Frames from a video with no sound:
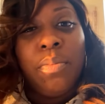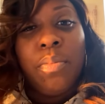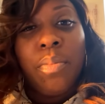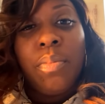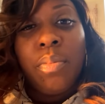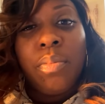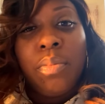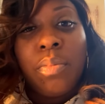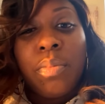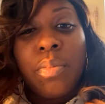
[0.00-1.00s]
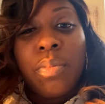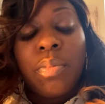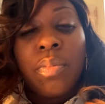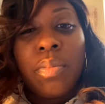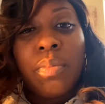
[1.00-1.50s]

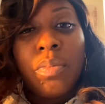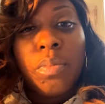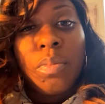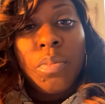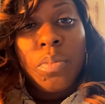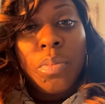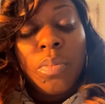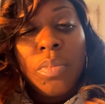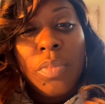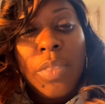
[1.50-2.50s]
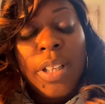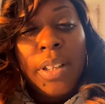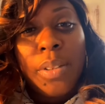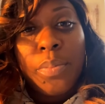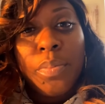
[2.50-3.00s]

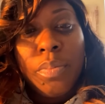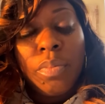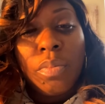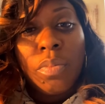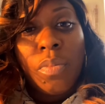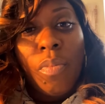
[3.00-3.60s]
This person isn't speaking.